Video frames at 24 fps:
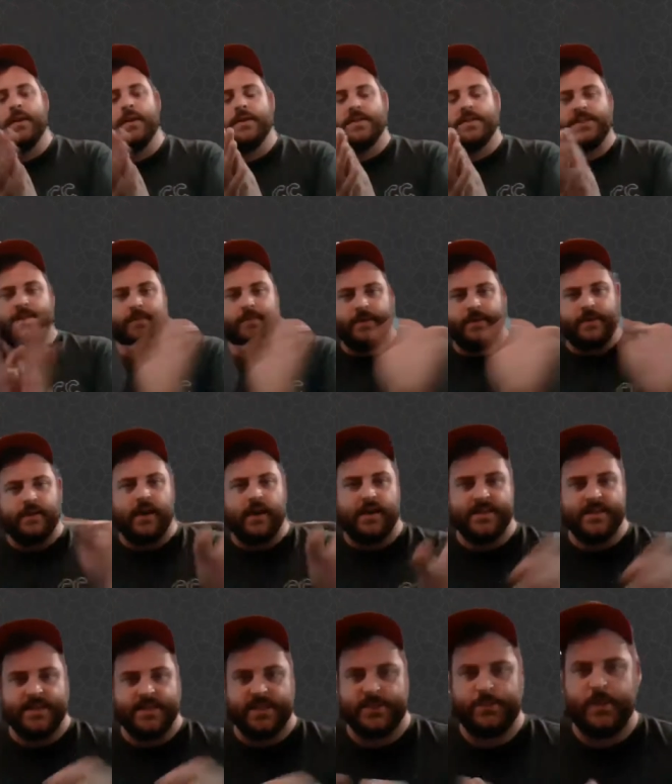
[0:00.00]
some
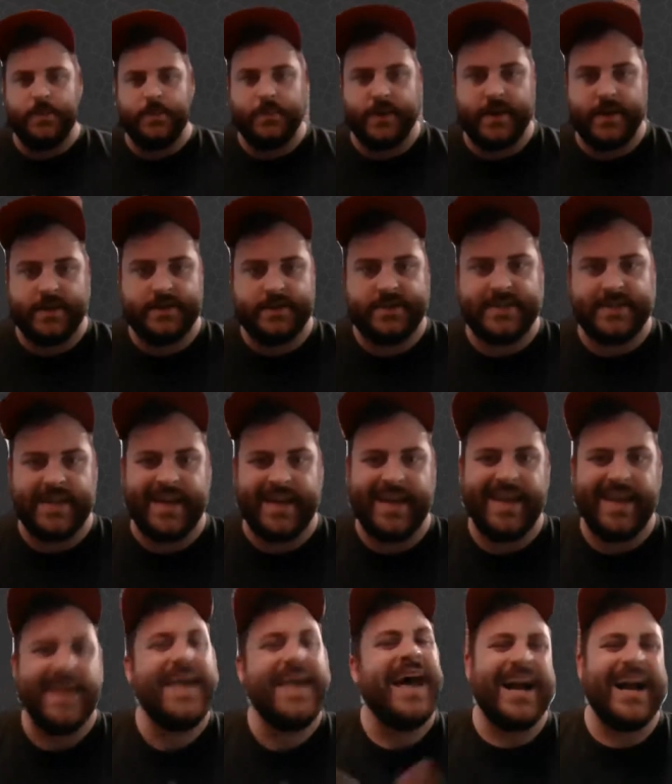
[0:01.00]
agnostics, people that
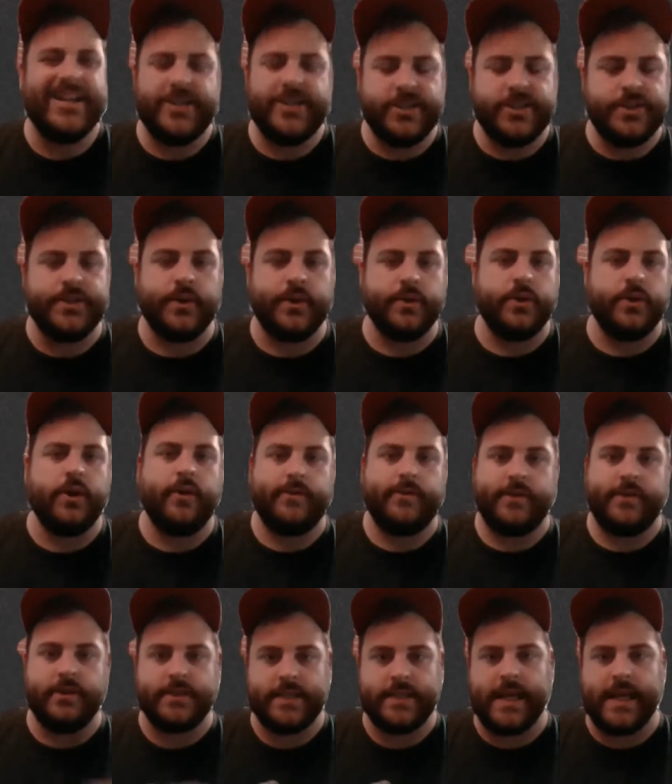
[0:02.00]
say, I just don't know if
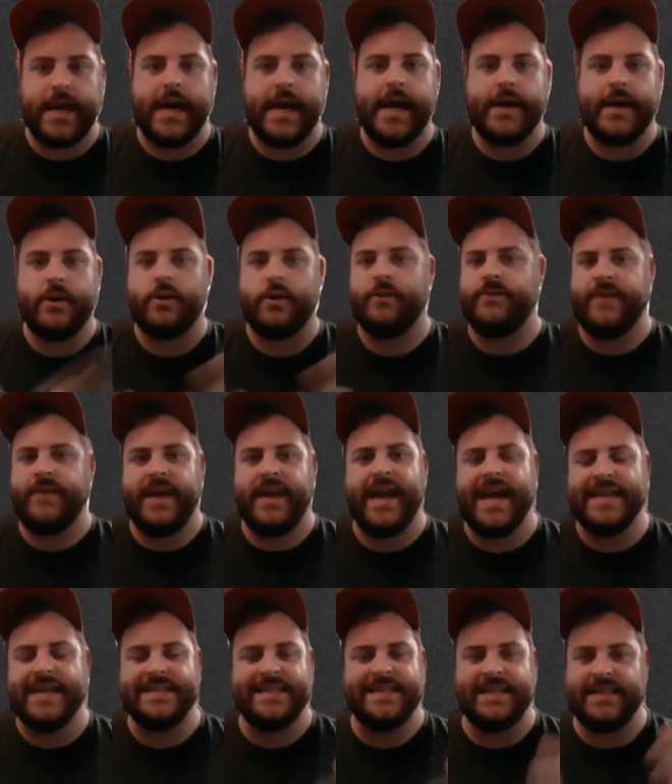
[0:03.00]
there's a God or if he
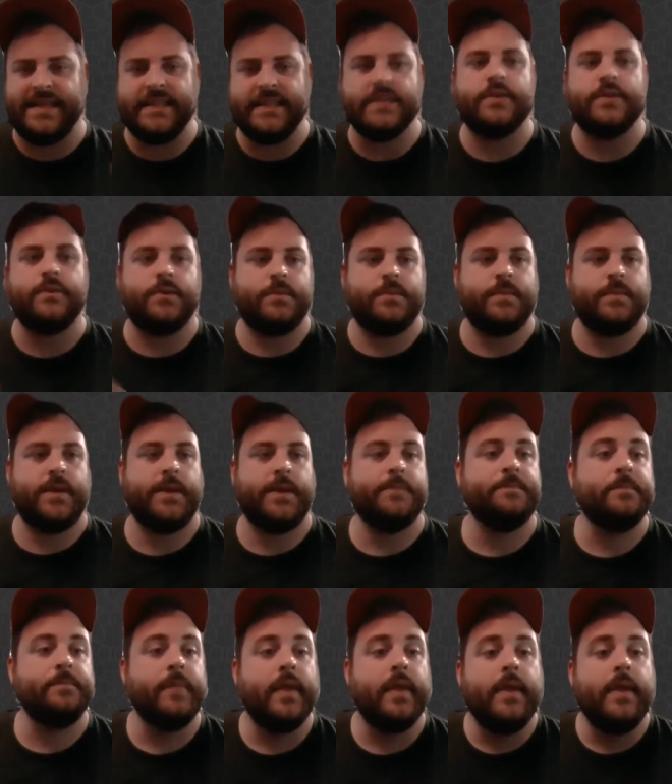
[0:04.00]
has anything to do with me.
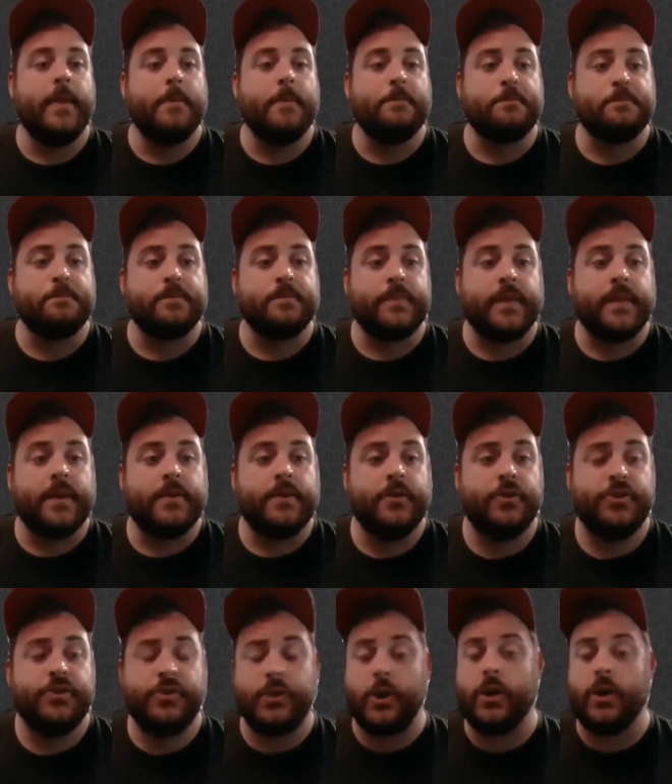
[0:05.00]
The
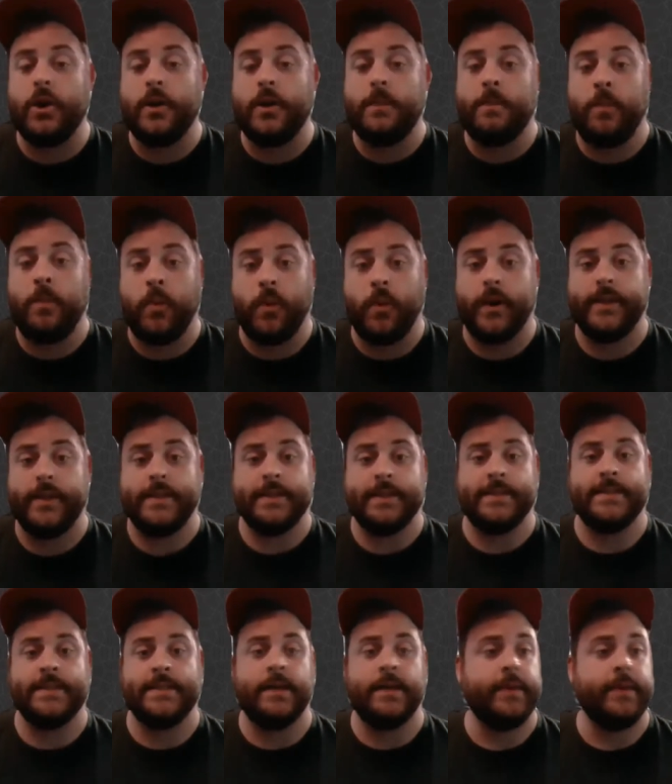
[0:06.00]
third point that
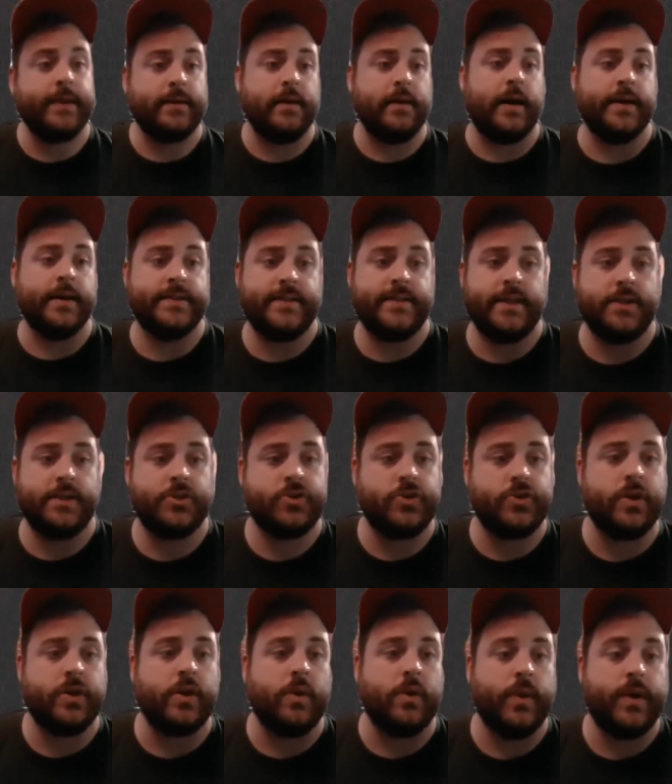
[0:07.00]
some agnostics
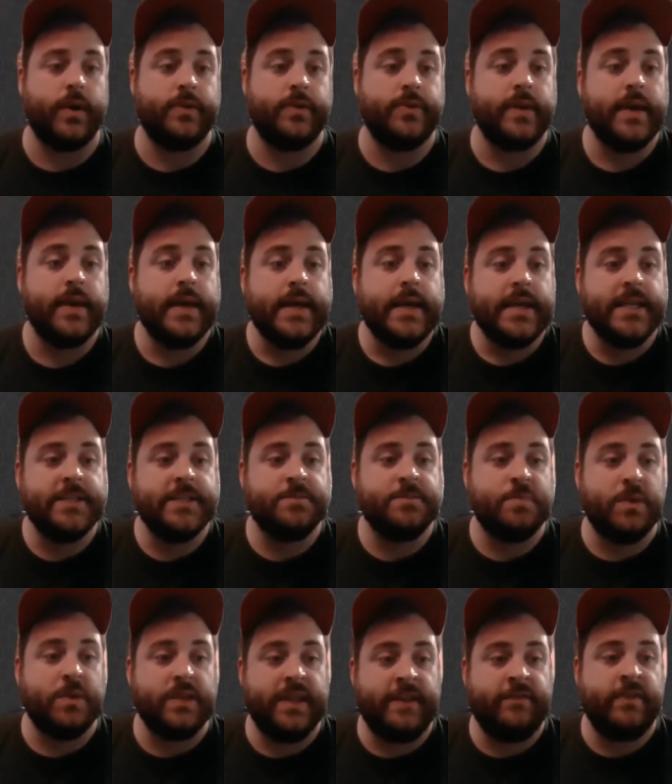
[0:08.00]
struggle with is
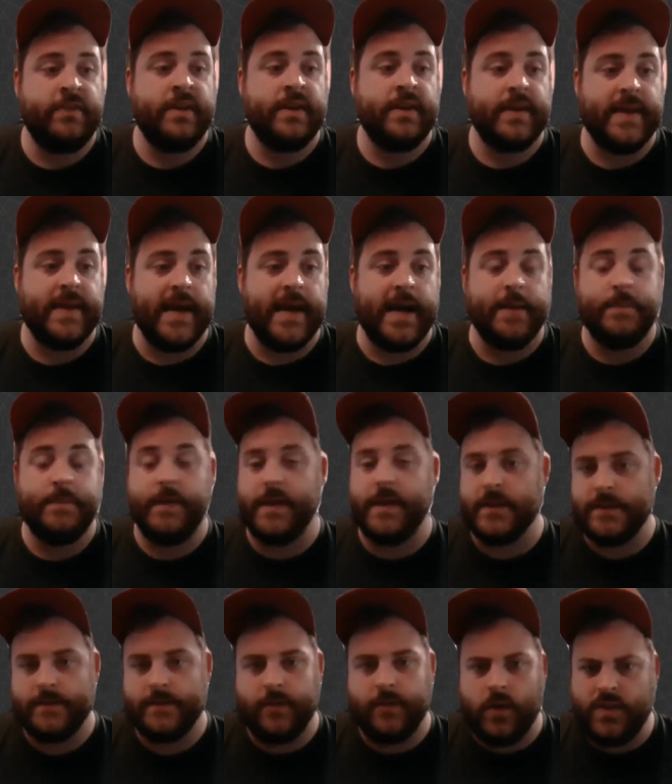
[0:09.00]
believing in God
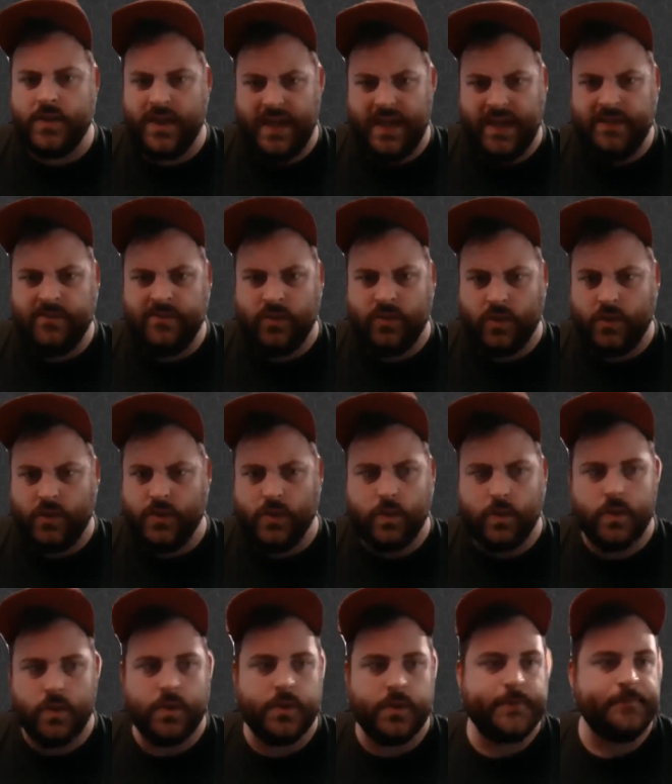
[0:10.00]
because of all the evil in the
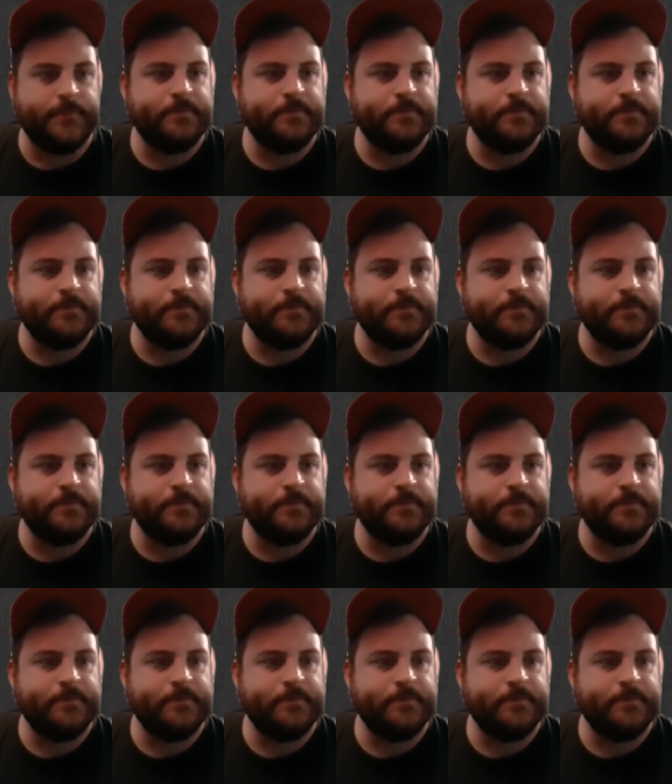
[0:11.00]
world.